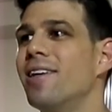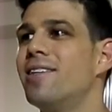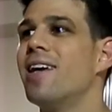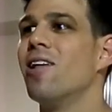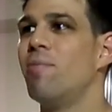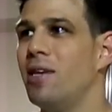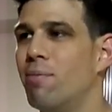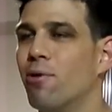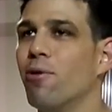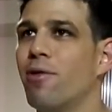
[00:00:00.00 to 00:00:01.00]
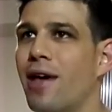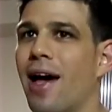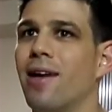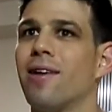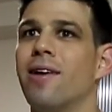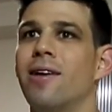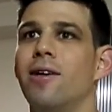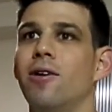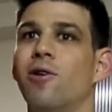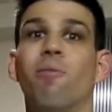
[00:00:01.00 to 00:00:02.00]
tell people that
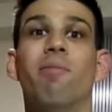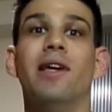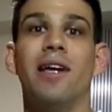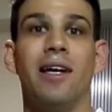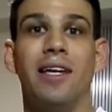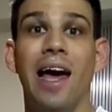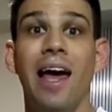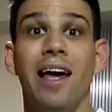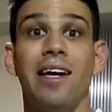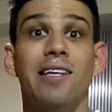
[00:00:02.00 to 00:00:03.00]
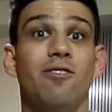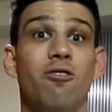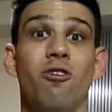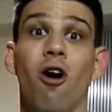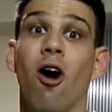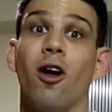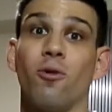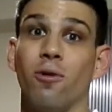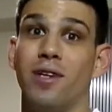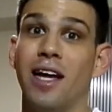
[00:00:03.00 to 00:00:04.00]
being gay is not
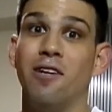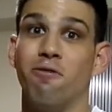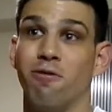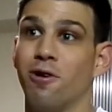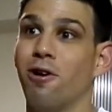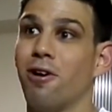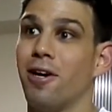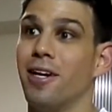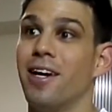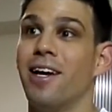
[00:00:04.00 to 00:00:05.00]
ordained of God,